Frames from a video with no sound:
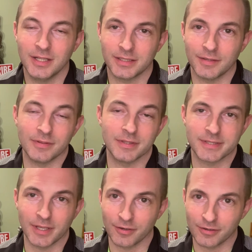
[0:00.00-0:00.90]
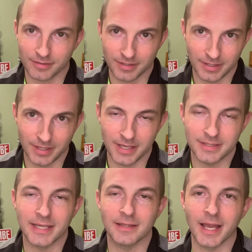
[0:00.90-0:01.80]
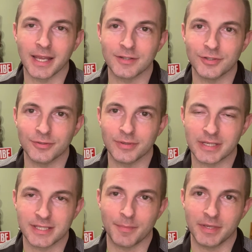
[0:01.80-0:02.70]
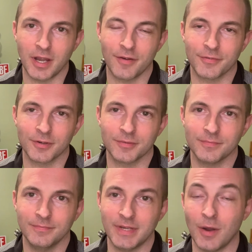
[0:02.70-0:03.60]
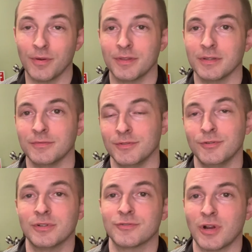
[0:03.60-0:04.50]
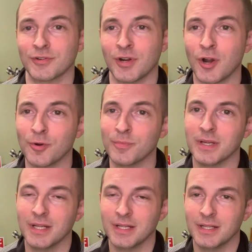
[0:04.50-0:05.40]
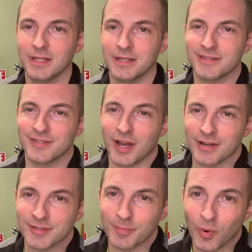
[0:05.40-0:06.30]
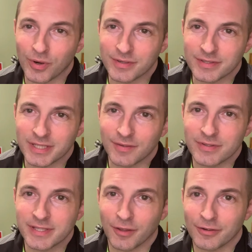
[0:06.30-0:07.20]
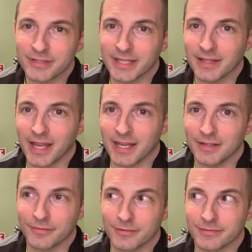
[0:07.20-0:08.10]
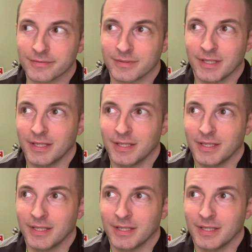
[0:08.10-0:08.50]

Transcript: giving the seller a deadline to accept the offer. Now, with a new construction home, it's not as important to give a seller a deadline if there's